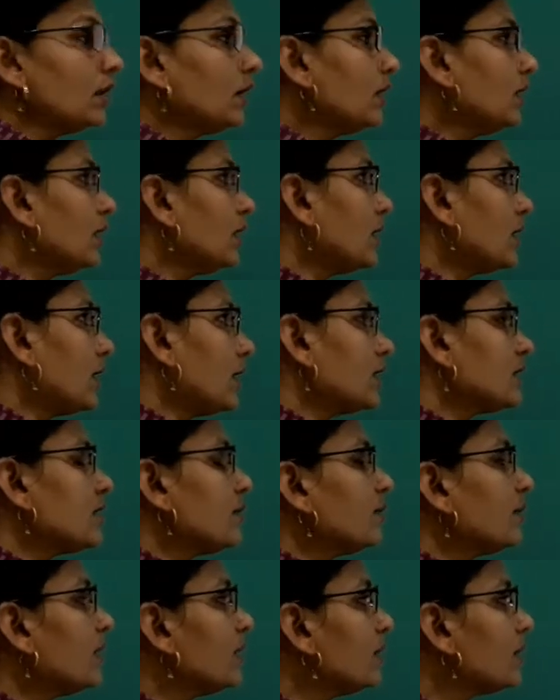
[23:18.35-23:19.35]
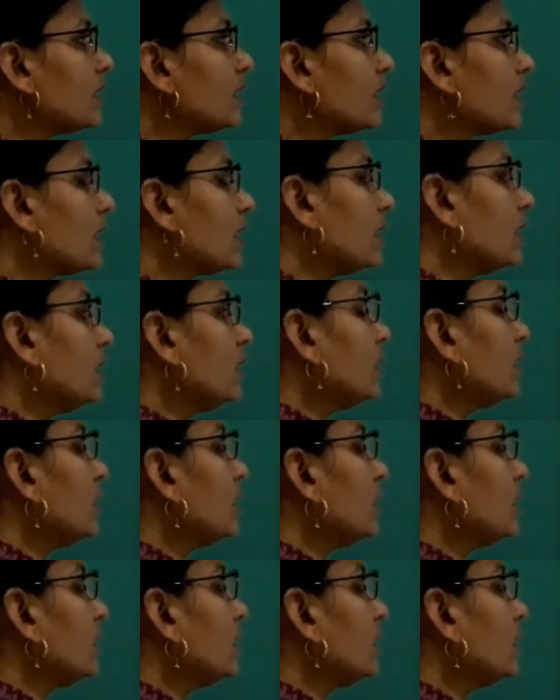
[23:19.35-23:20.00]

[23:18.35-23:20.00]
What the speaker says: Here, example number 9.